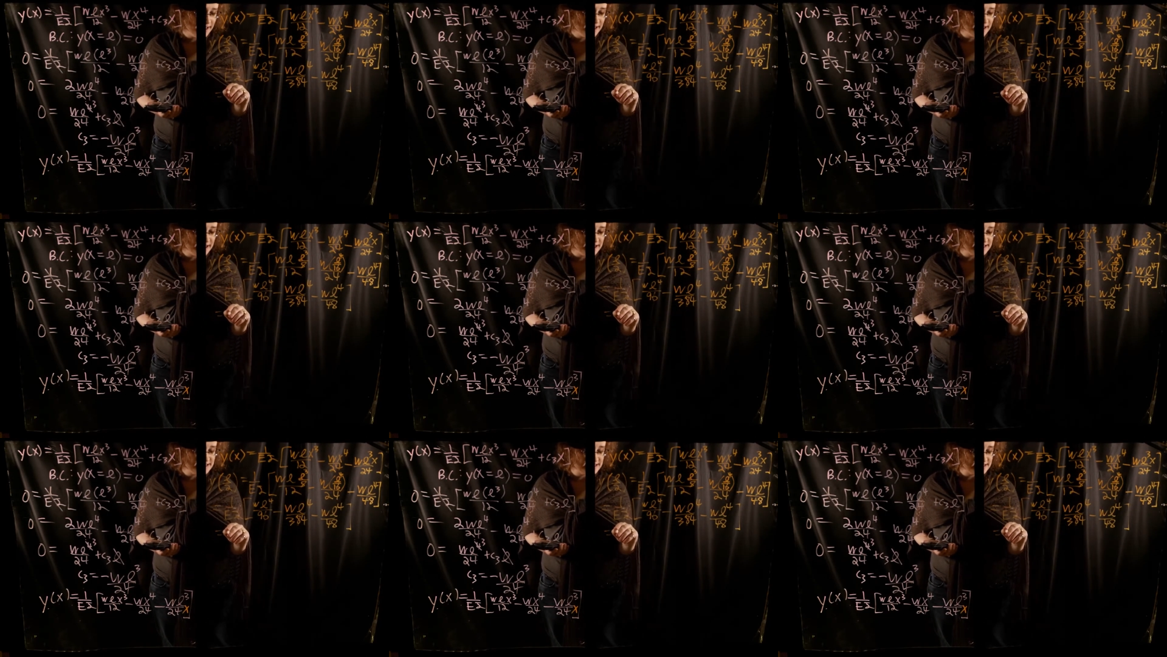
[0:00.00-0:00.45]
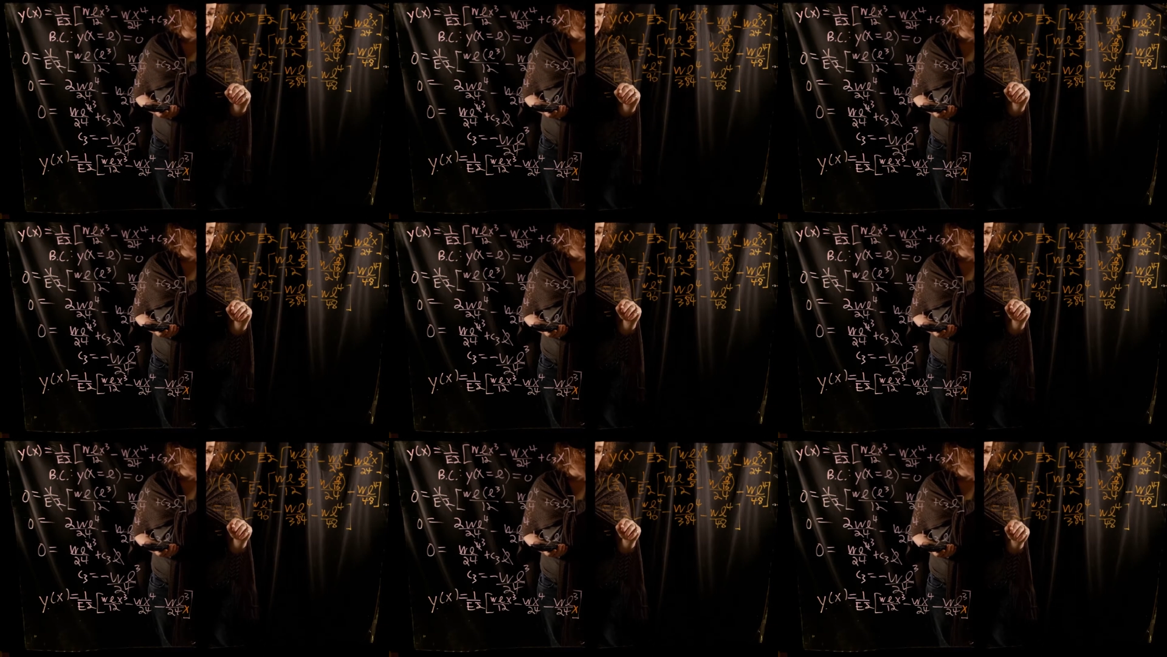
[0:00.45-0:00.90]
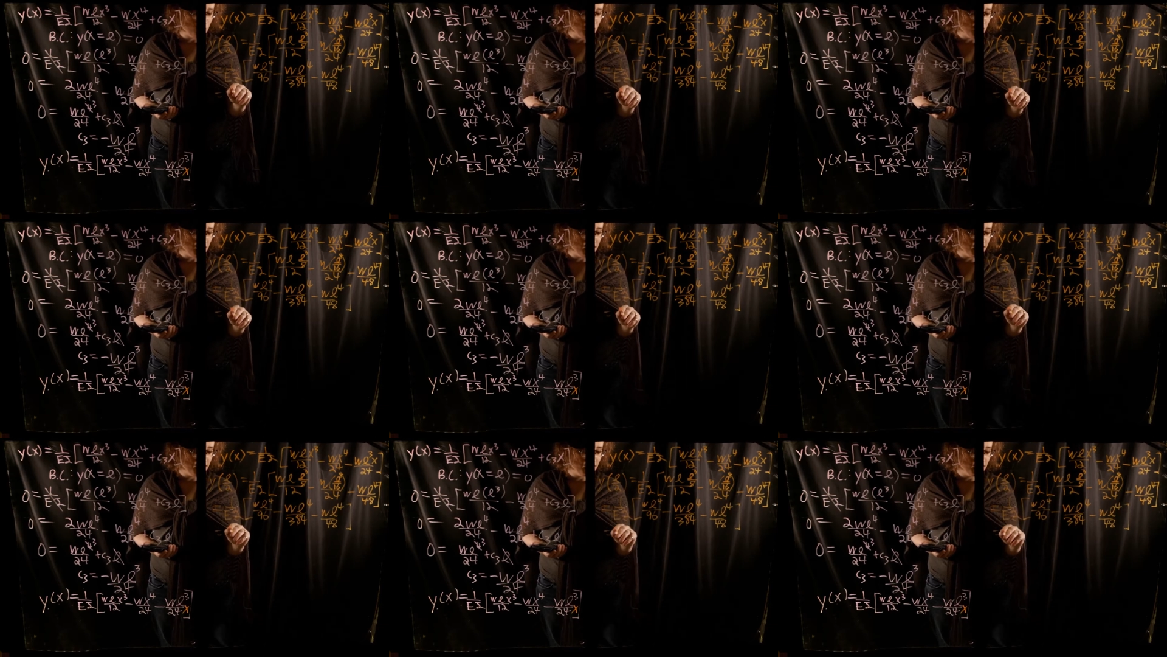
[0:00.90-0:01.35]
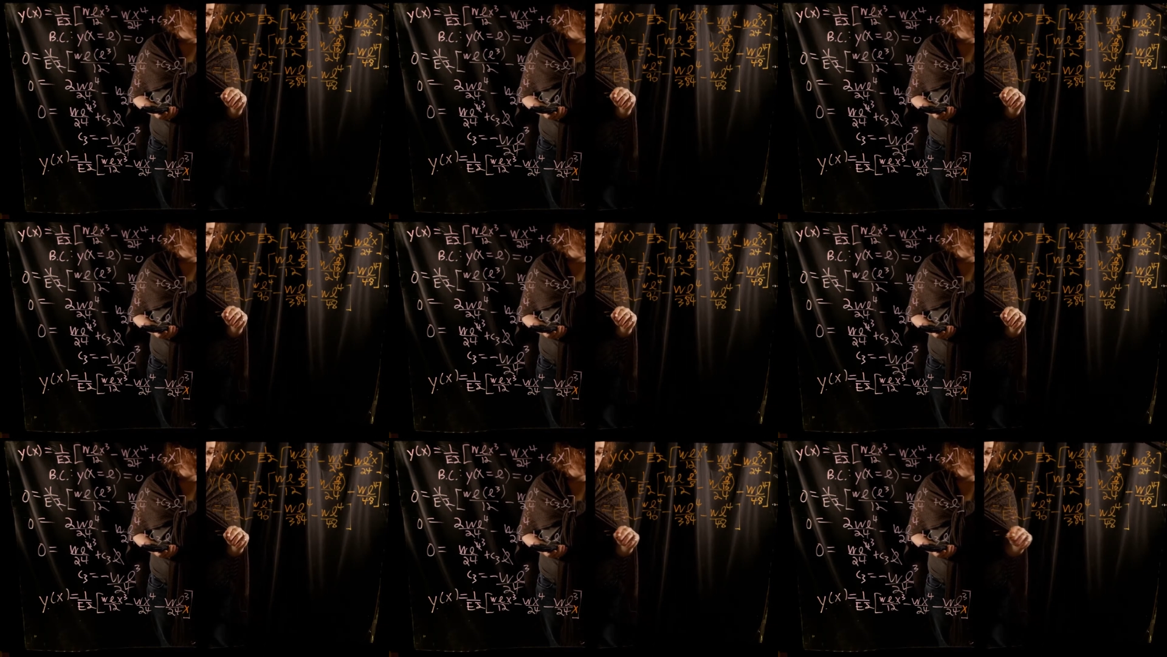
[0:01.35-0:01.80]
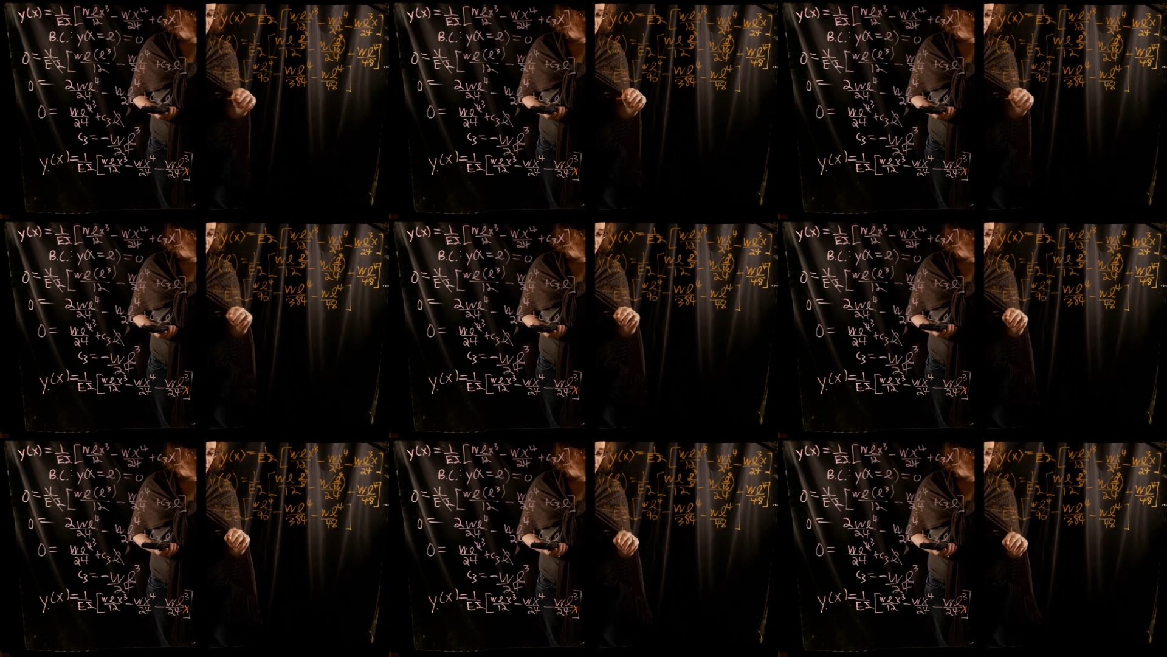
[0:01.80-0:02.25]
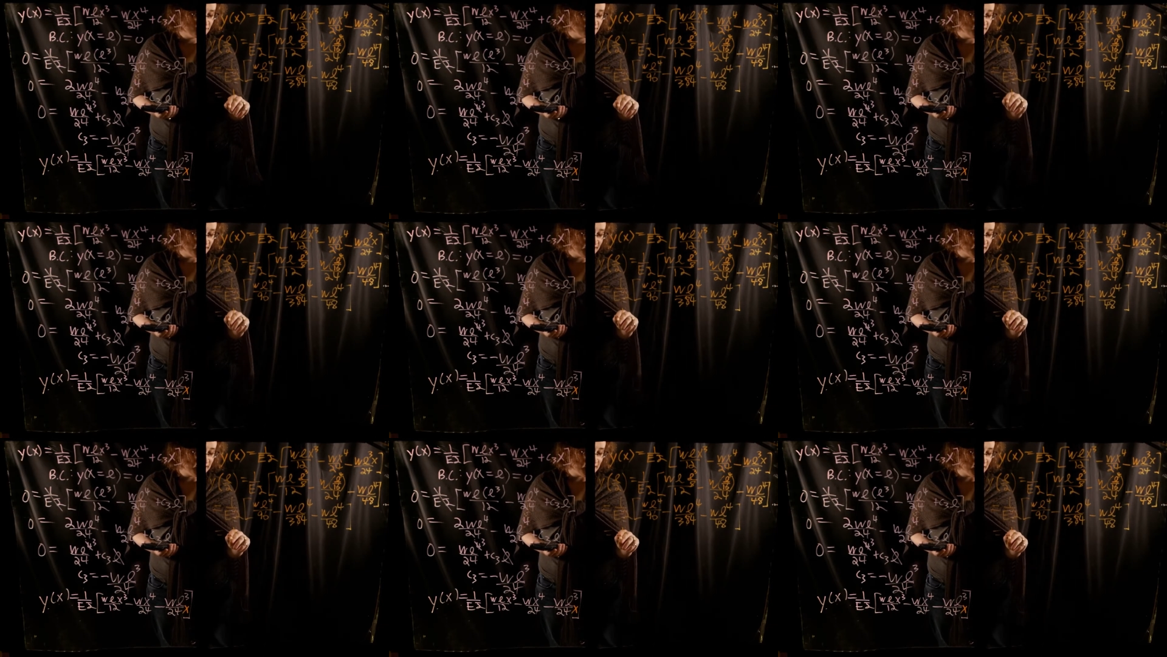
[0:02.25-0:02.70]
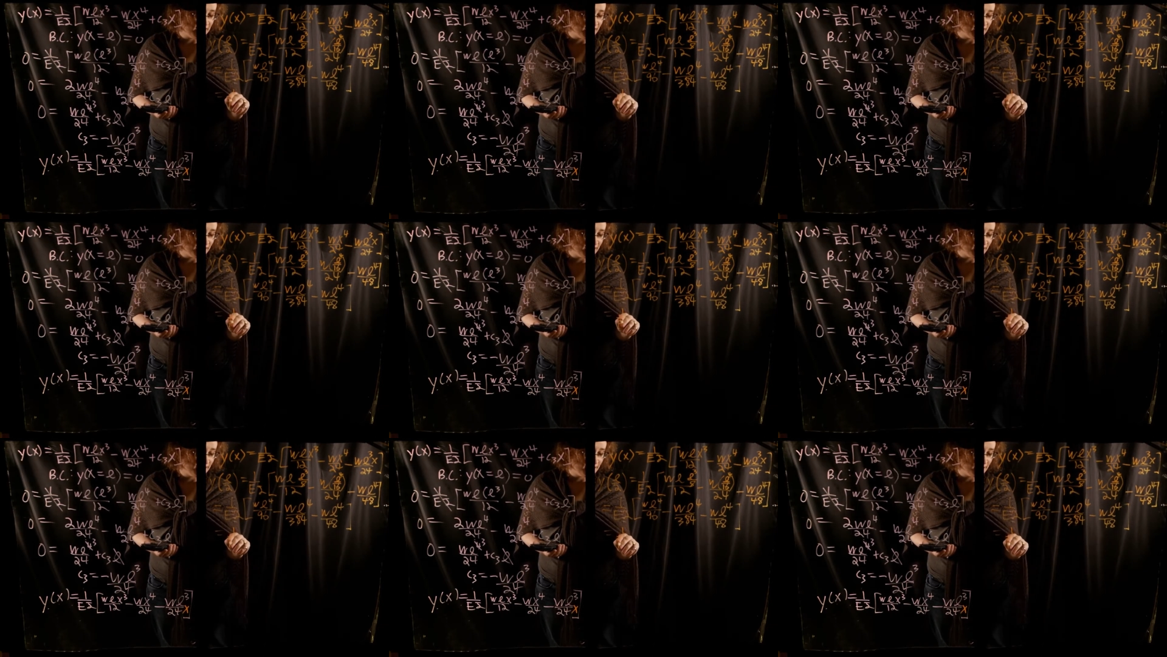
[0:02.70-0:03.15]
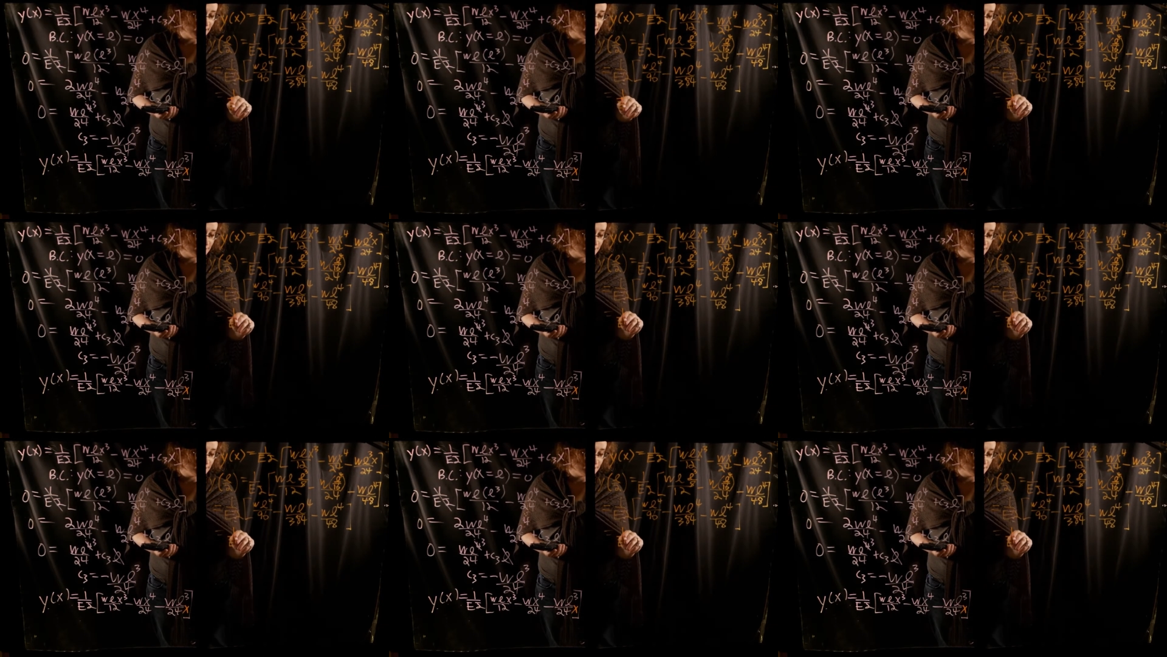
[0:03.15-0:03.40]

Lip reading: [unreadable: no face in view]